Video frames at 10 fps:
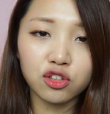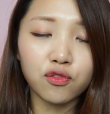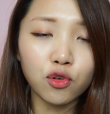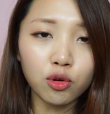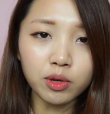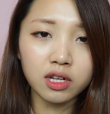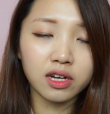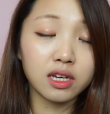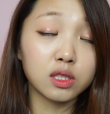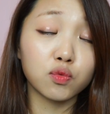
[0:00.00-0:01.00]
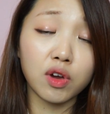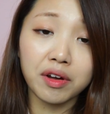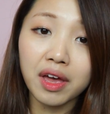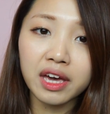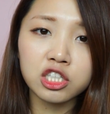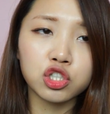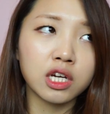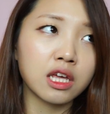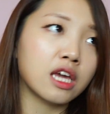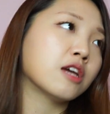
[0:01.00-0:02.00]
The formula is very
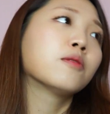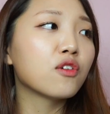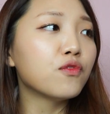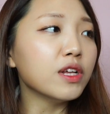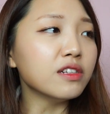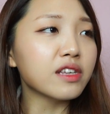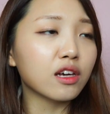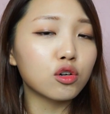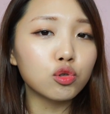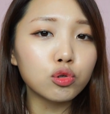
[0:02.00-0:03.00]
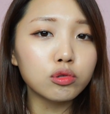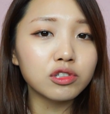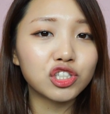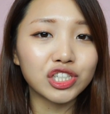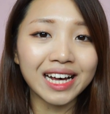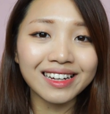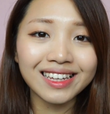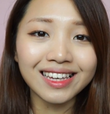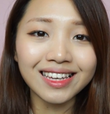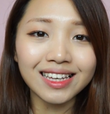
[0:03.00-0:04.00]
hydrating. It feels like a cool
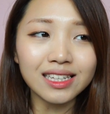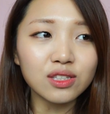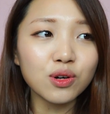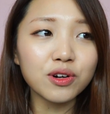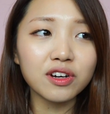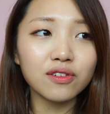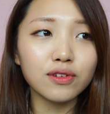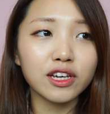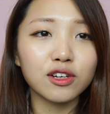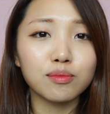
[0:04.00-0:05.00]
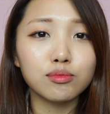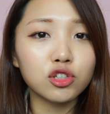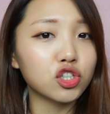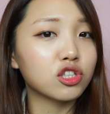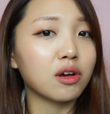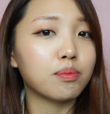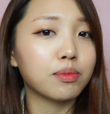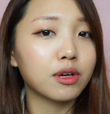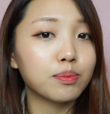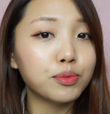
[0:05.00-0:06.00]
jelly, sort of like a mushed up
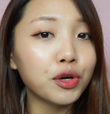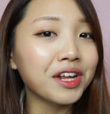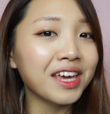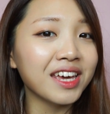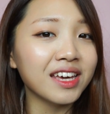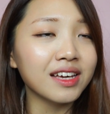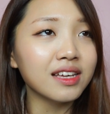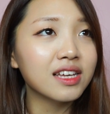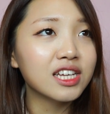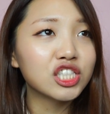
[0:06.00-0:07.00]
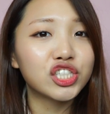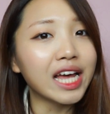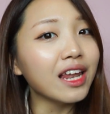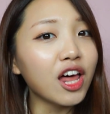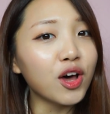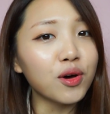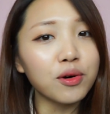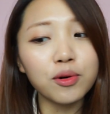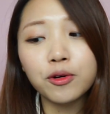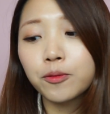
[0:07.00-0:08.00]
pudding,
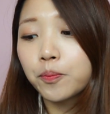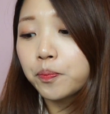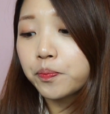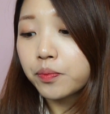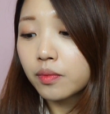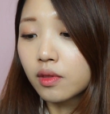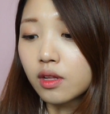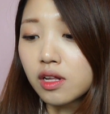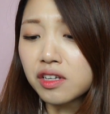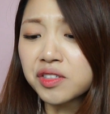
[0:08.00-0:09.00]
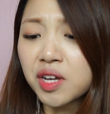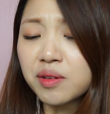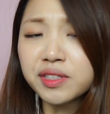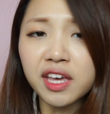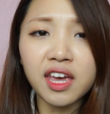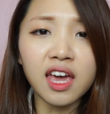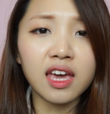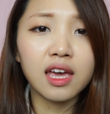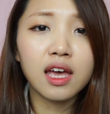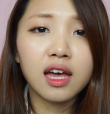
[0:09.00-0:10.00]
jello. So I was like,
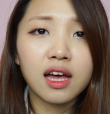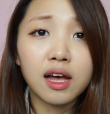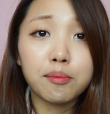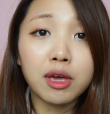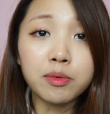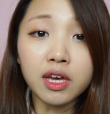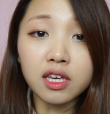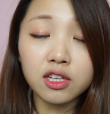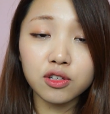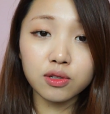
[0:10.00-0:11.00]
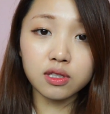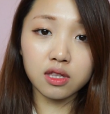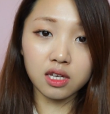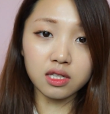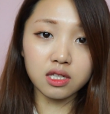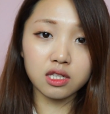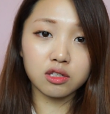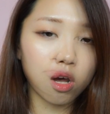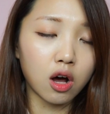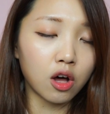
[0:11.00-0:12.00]
hey, maybe I can use this
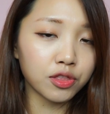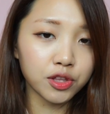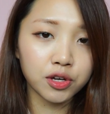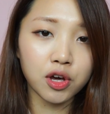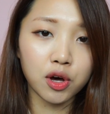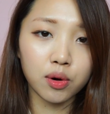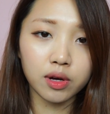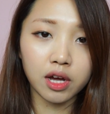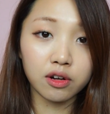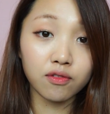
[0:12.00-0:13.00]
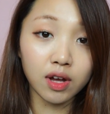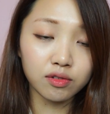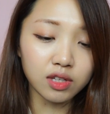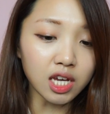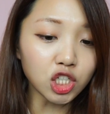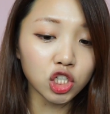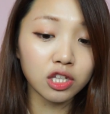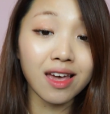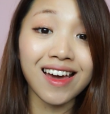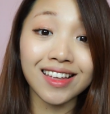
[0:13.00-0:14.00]
on the go kind of foundation,
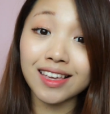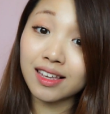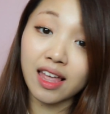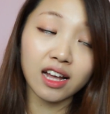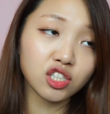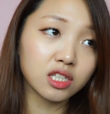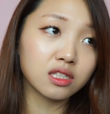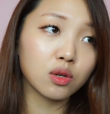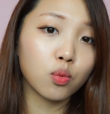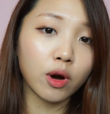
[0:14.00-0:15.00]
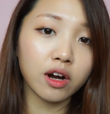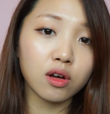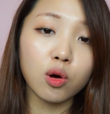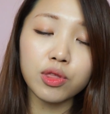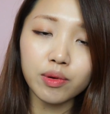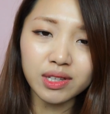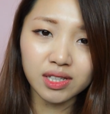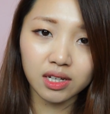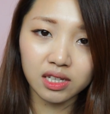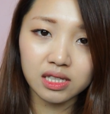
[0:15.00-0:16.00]
and it actually did work. Although it's a
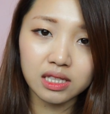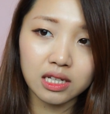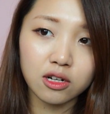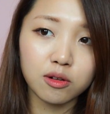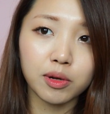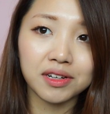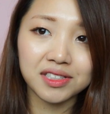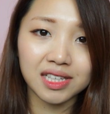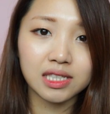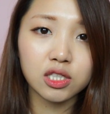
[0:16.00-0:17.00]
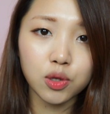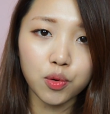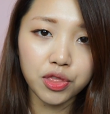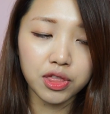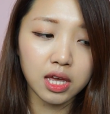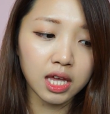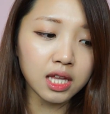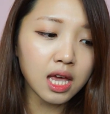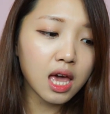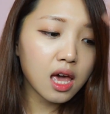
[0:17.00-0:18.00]
concealer, because it's so thin,
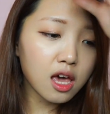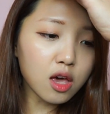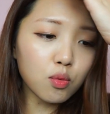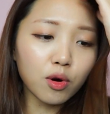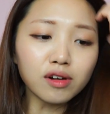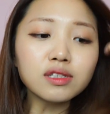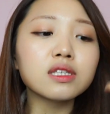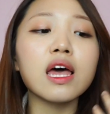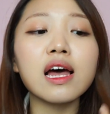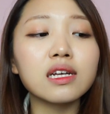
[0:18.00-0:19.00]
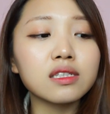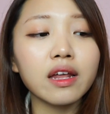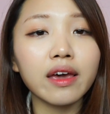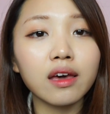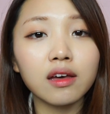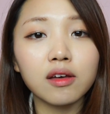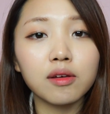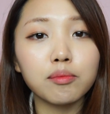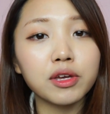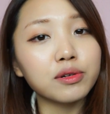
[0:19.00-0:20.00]
it works as like a
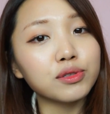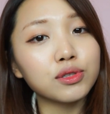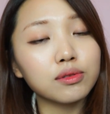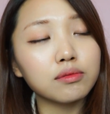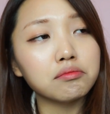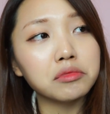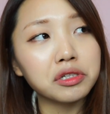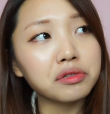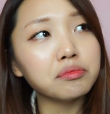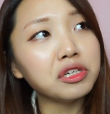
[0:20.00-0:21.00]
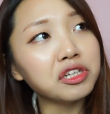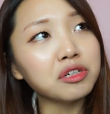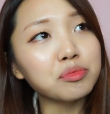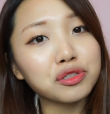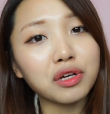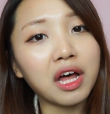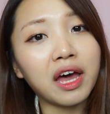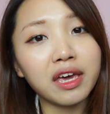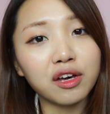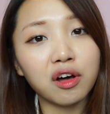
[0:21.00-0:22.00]
medium to
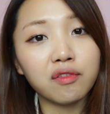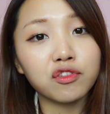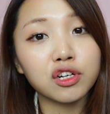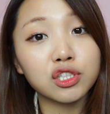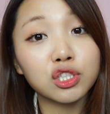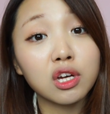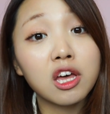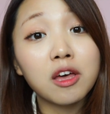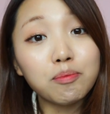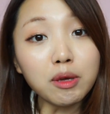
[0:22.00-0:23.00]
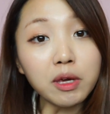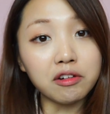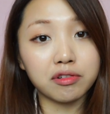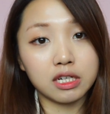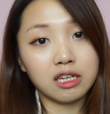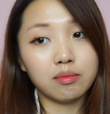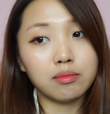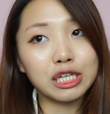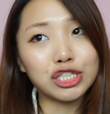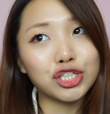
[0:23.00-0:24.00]
high coverage BB
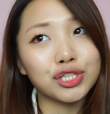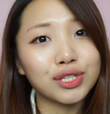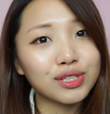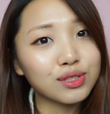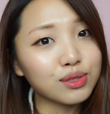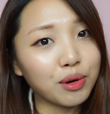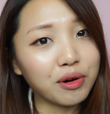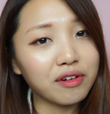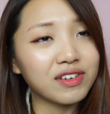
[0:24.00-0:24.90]
cream-ish, sort of.